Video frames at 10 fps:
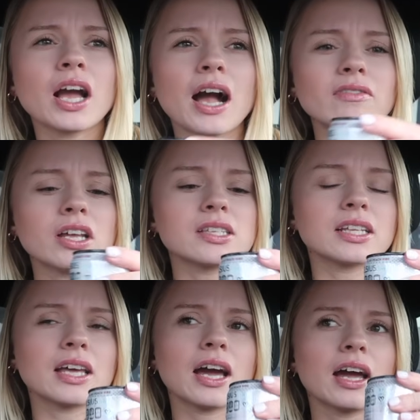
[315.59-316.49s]
I have not
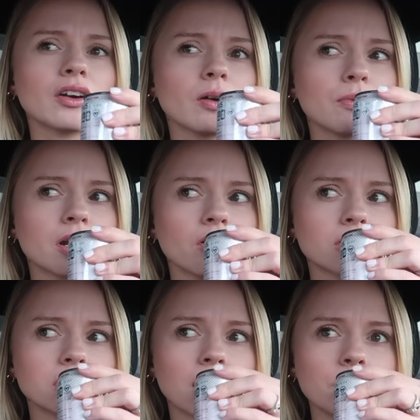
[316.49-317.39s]
seen that at Crumbl in a
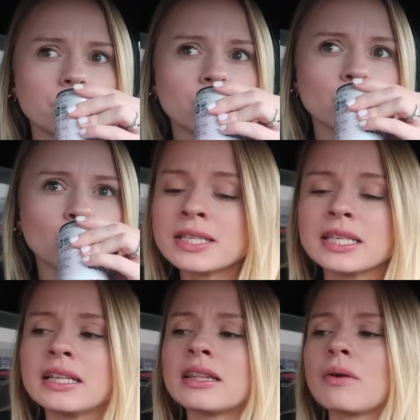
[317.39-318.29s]
long time. I've
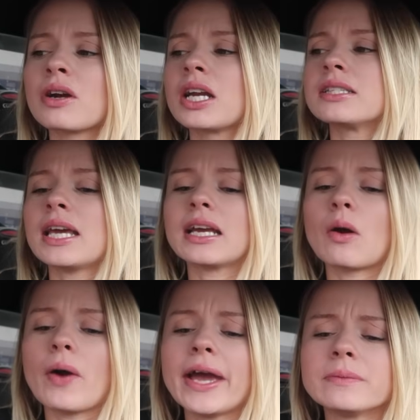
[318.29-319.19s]
seen that they were gonna take it
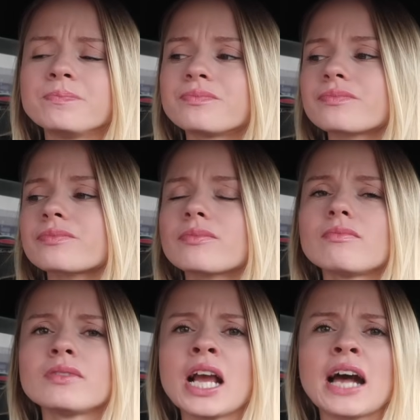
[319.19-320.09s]
away.
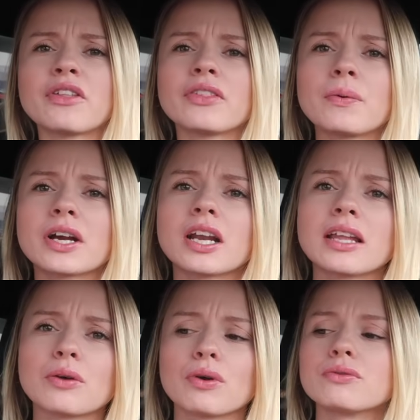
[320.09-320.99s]
I thought they were gonna
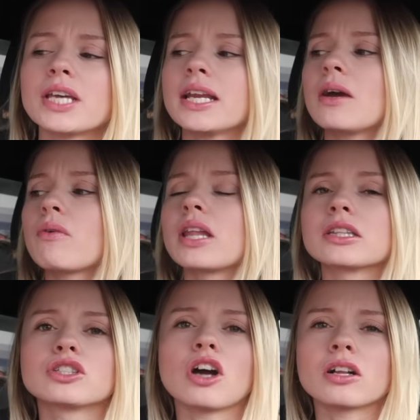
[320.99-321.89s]
like rotate it with
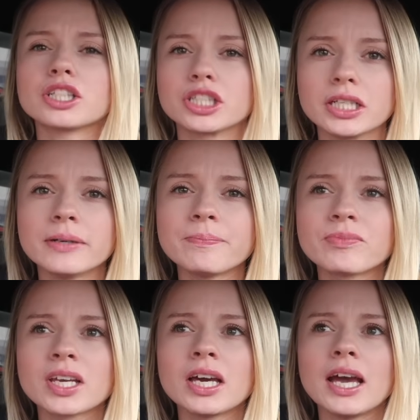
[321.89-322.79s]
like the chocolate chip,
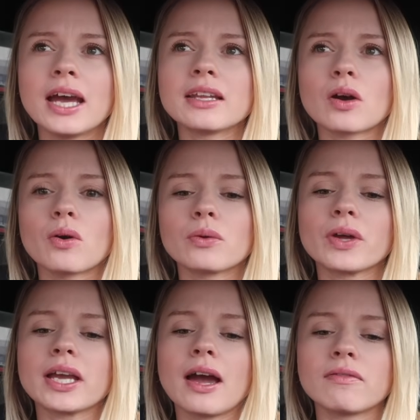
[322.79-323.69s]
and like 1
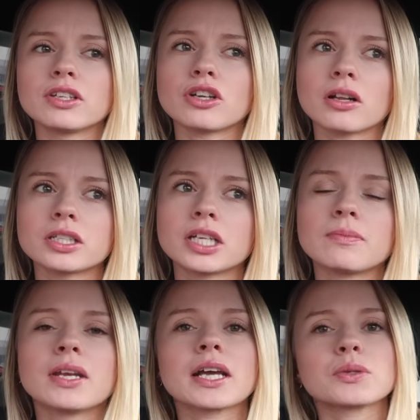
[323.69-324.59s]
week have the chocolate chip,
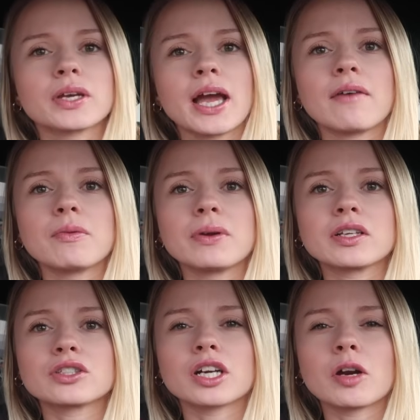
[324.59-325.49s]
the next week have the
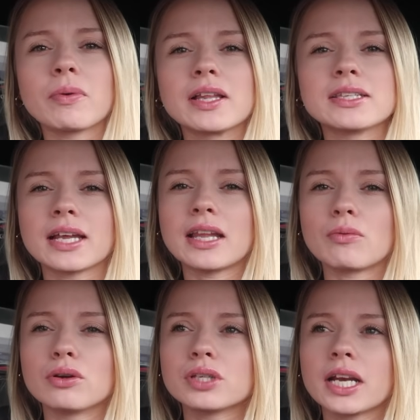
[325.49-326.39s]
pink sugar, but instead they
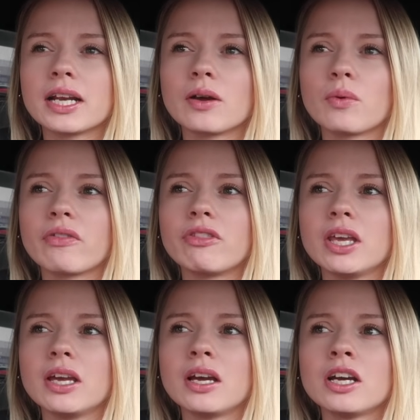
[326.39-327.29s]
rotated it with
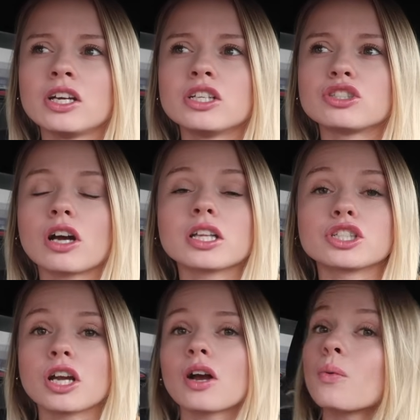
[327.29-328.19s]
the chocolate
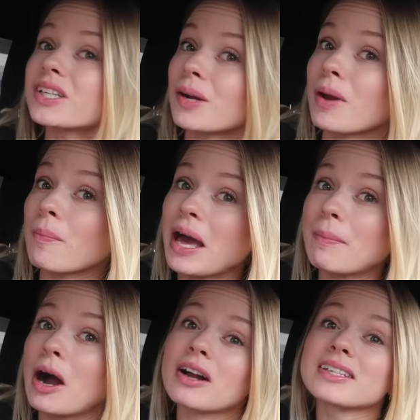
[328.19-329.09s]
chunk, which I'm not mad
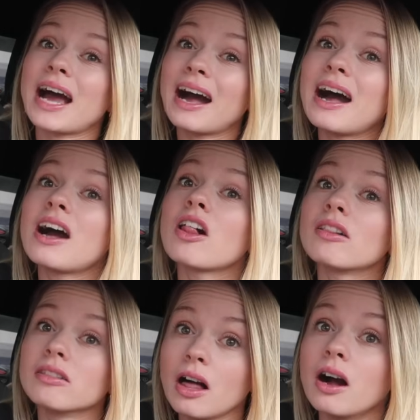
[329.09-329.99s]
about because I
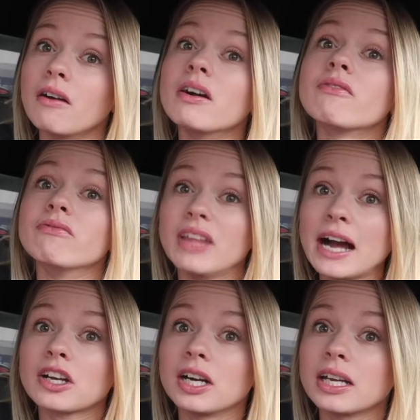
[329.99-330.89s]
love
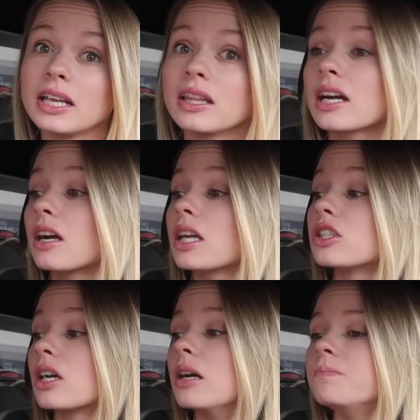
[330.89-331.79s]
that cookie. That
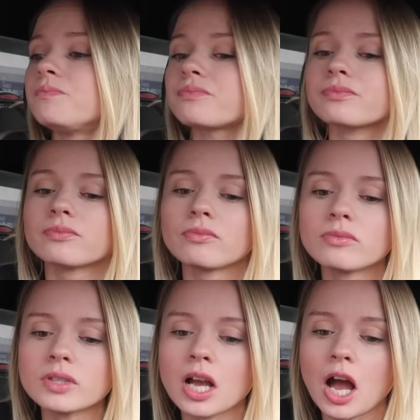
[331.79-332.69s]
cookie's good.
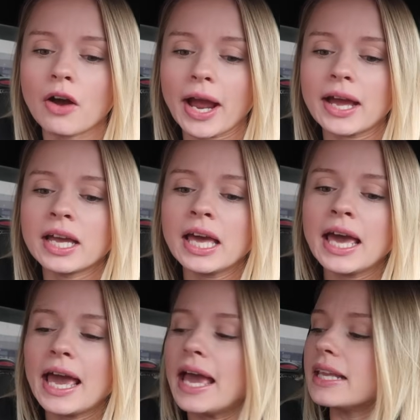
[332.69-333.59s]
Okay,
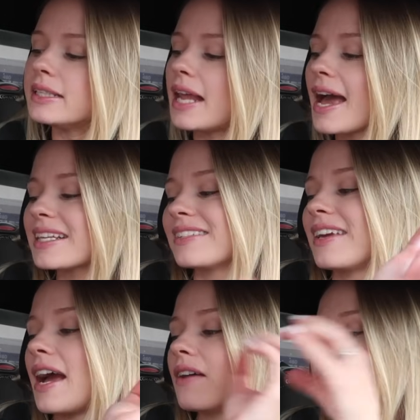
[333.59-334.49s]
and next
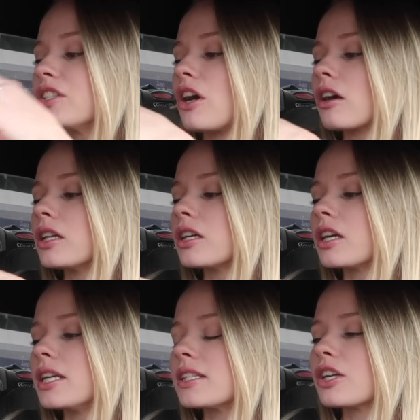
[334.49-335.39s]
we have the chocolate
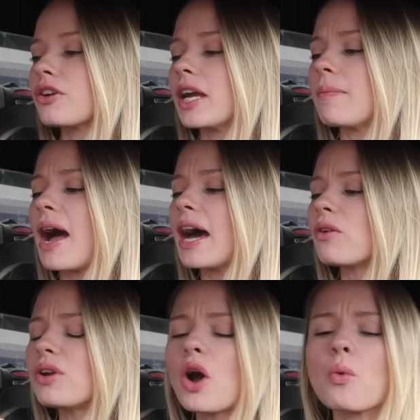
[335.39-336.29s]
cookies and cream. I
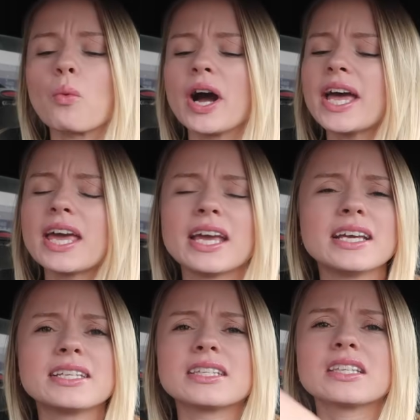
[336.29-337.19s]
don't know what
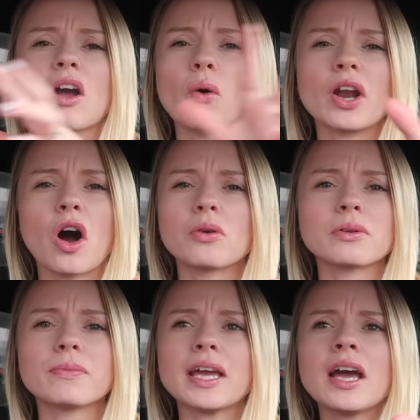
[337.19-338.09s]
is going on
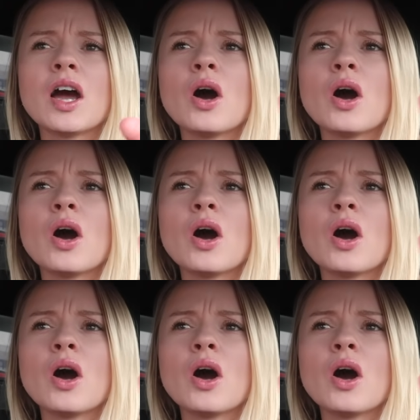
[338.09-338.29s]
with me.